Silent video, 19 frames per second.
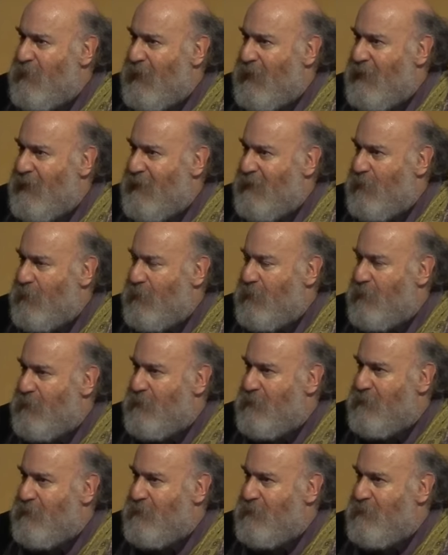um,
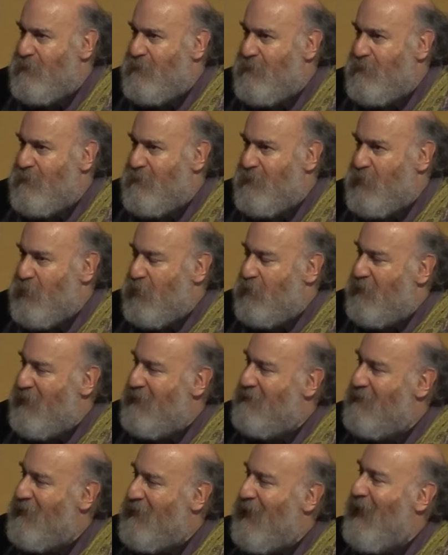sort of
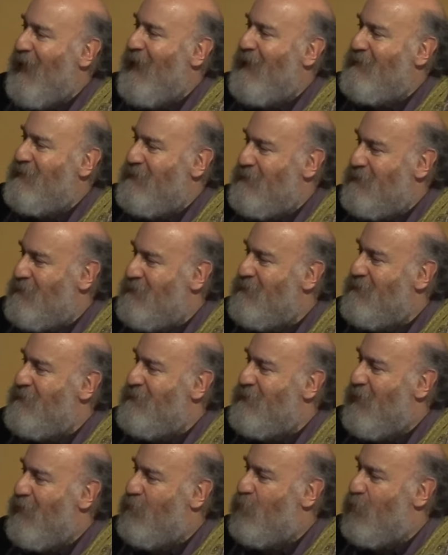in the canon
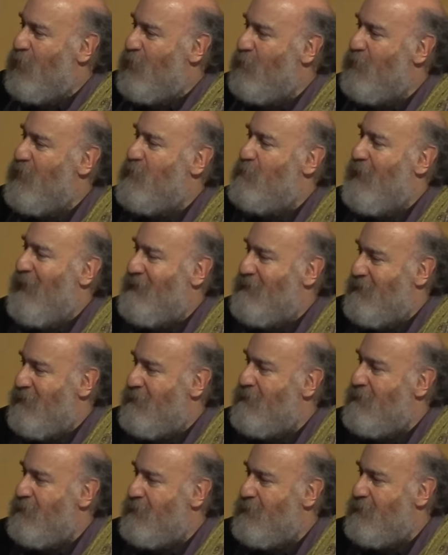of what you expected,
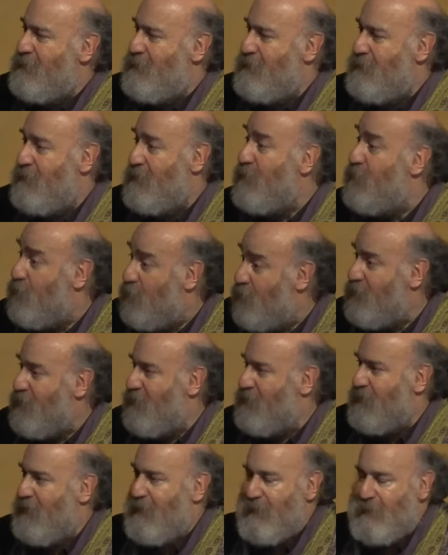which is
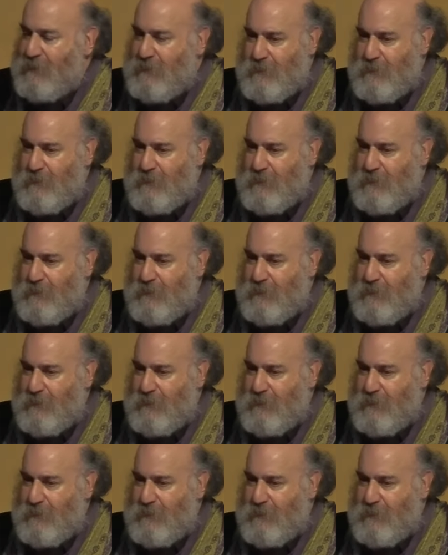exciting.